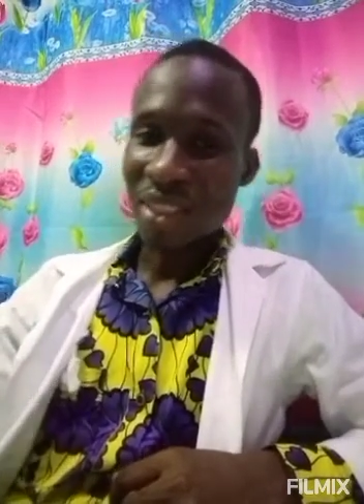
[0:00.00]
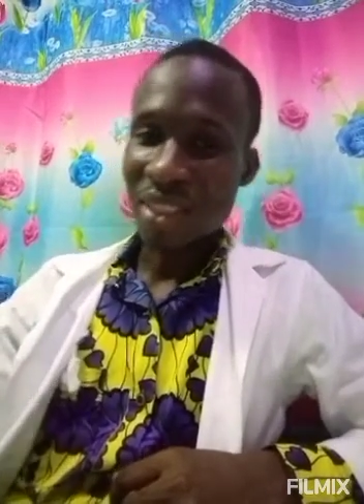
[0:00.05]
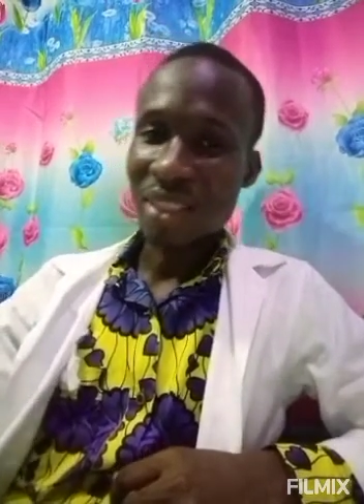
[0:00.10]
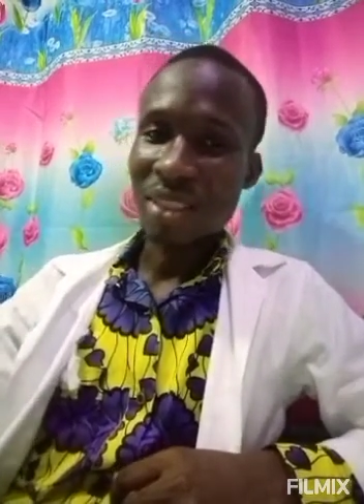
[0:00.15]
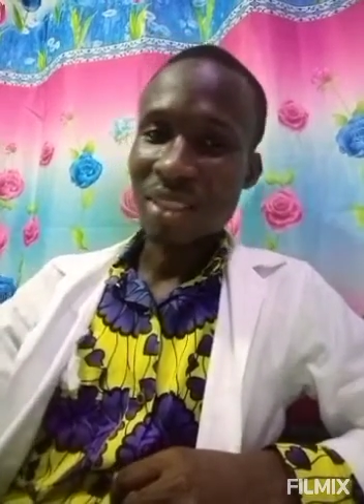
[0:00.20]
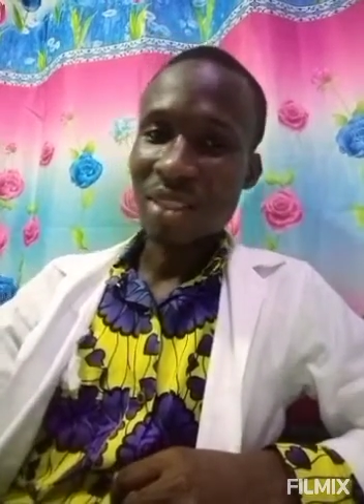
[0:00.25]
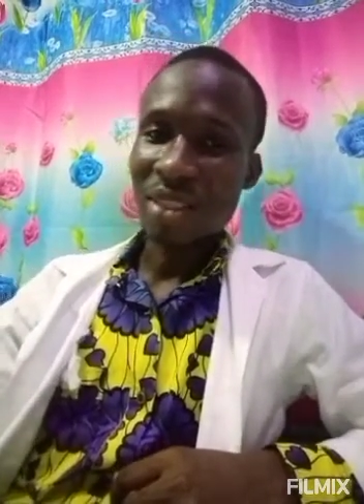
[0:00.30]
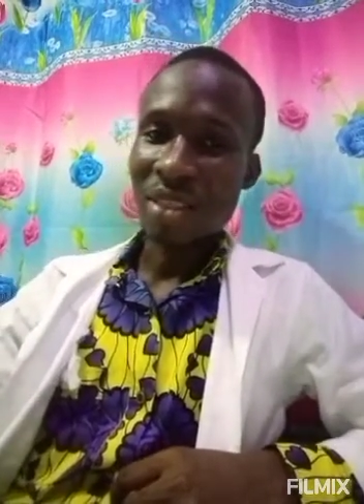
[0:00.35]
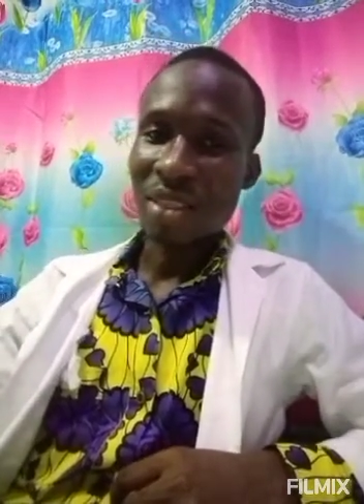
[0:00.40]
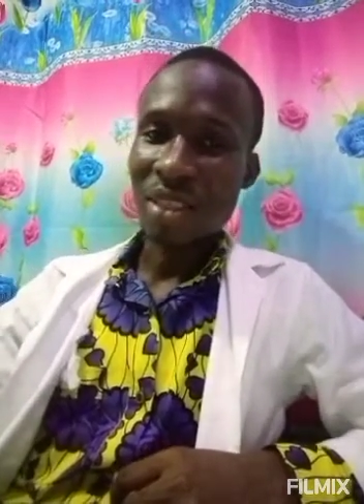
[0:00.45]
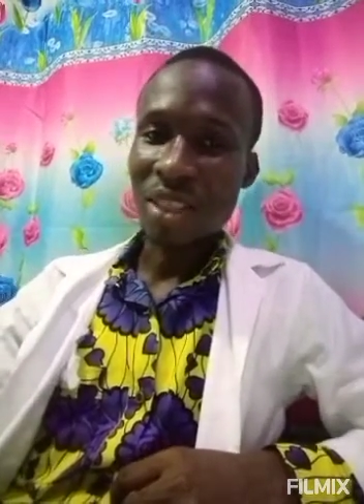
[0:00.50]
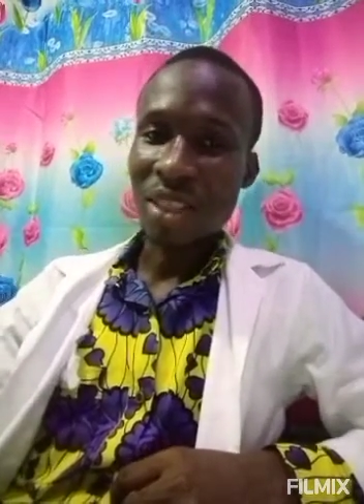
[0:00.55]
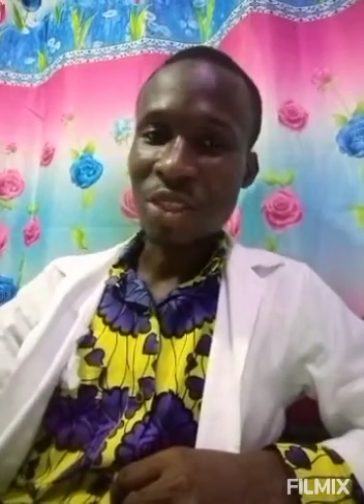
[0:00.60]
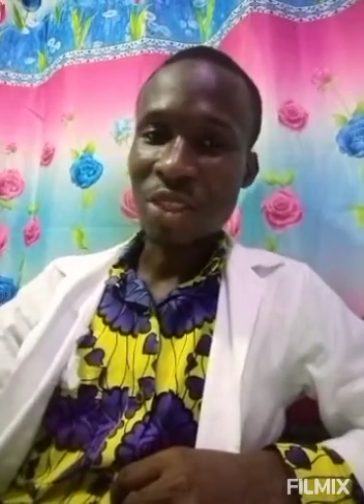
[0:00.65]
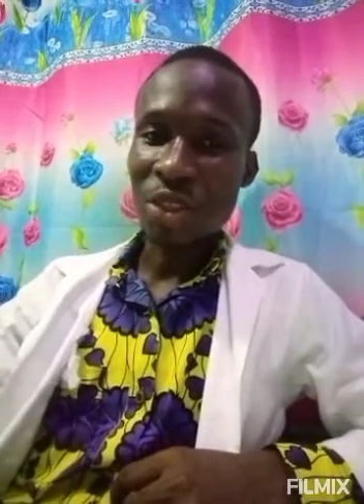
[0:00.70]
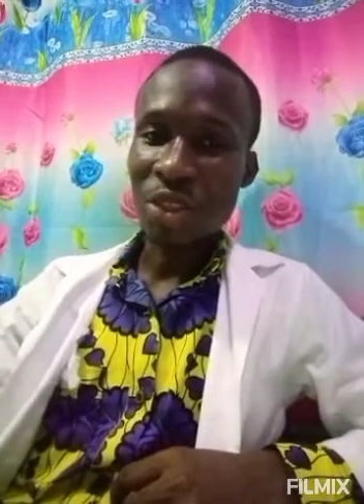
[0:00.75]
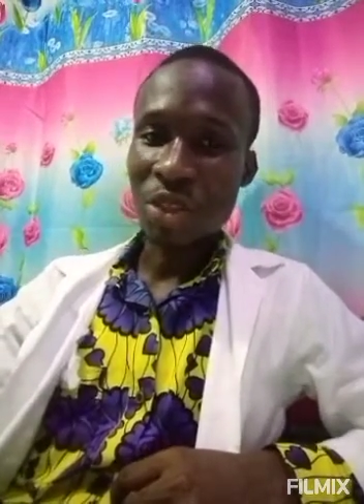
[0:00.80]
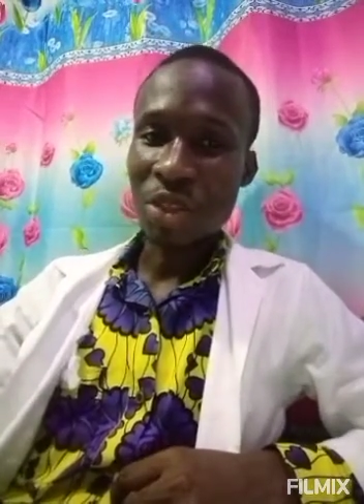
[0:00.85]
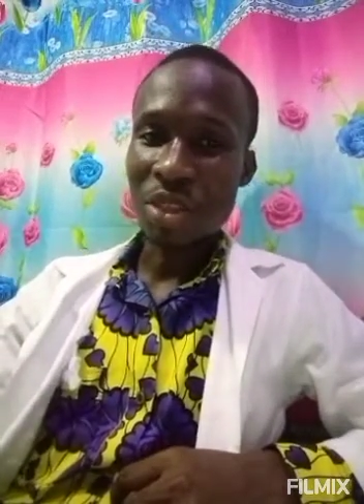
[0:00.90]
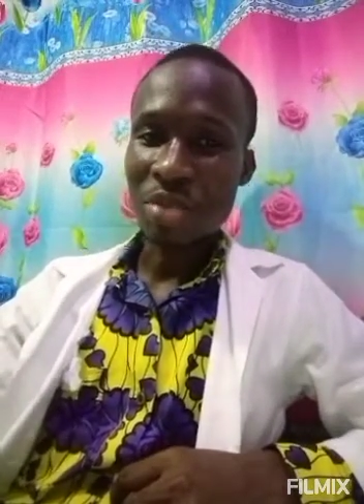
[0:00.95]
Is a
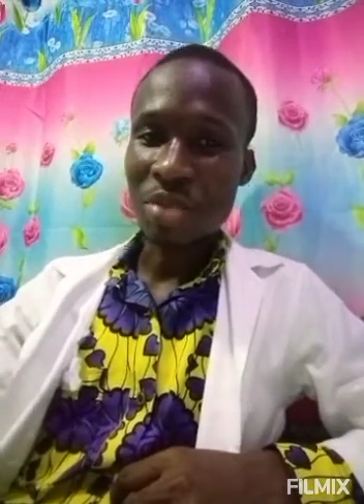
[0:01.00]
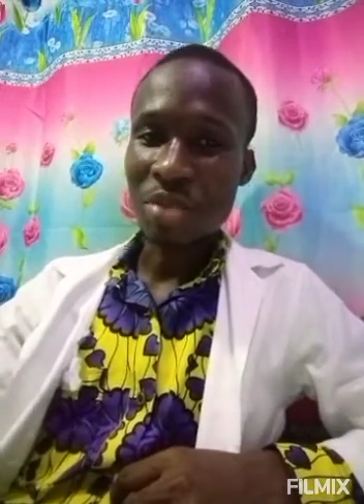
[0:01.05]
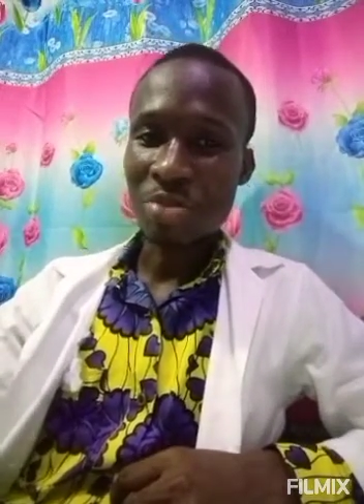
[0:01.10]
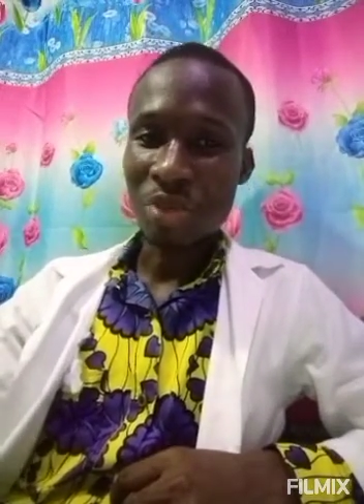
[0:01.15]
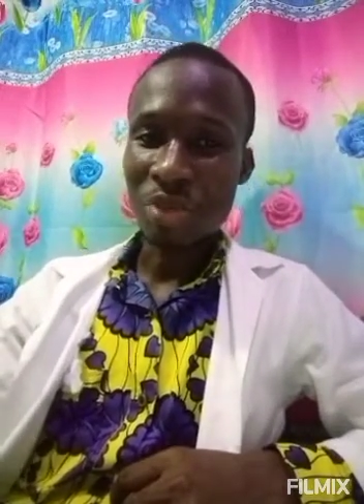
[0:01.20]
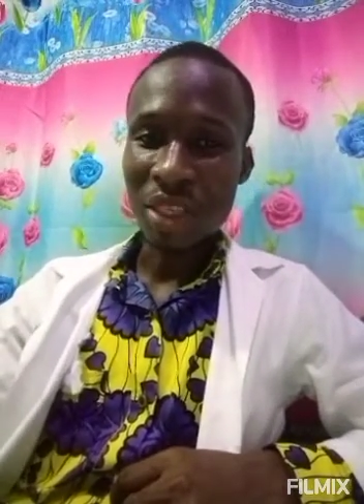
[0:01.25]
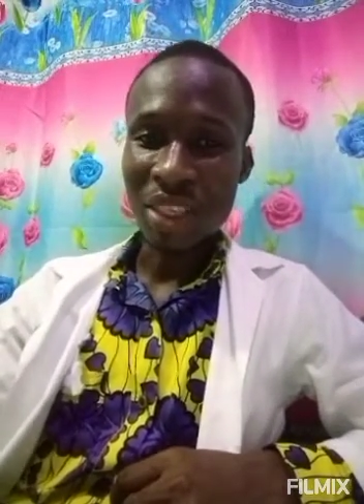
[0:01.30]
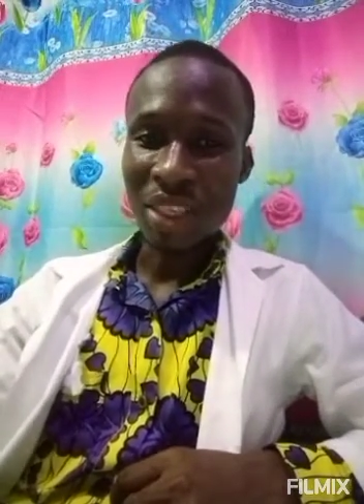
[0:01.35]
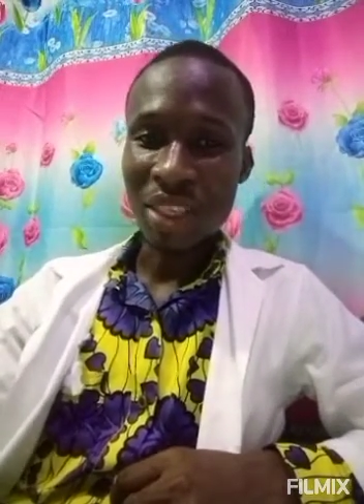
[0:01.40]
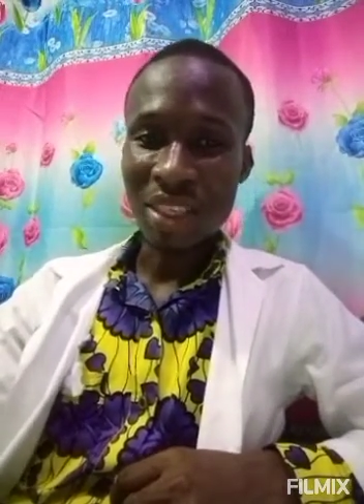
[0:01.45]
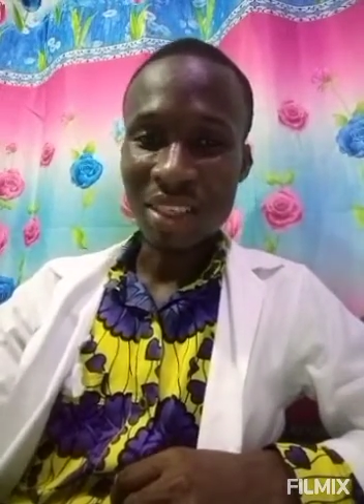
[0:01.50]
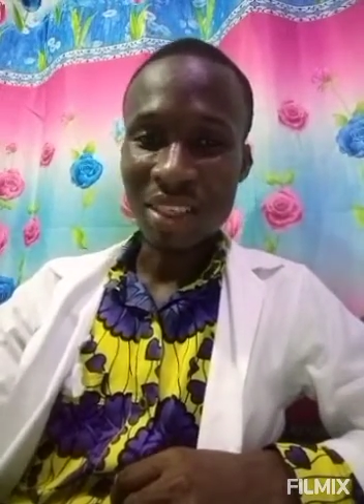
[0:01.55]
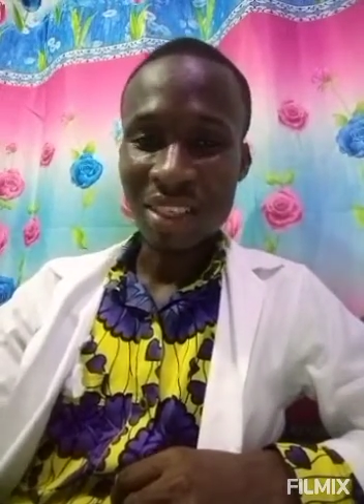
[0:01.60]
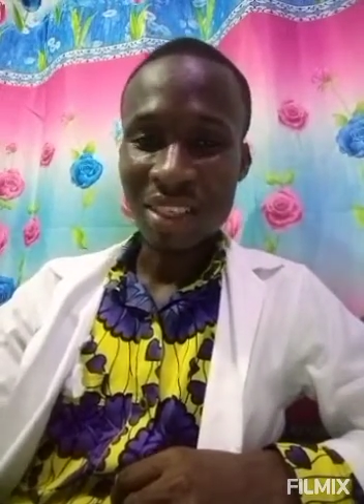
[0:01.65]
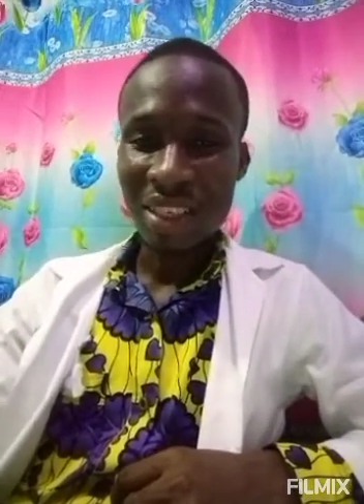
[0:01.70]
short break.